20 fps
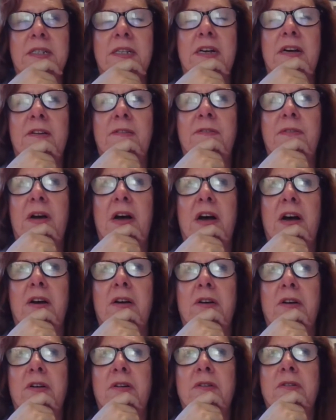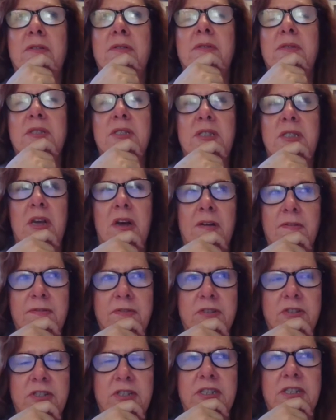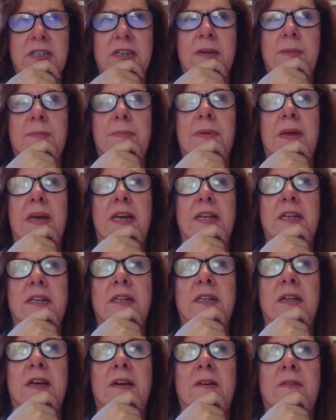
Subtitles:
of our sovereignty, a battle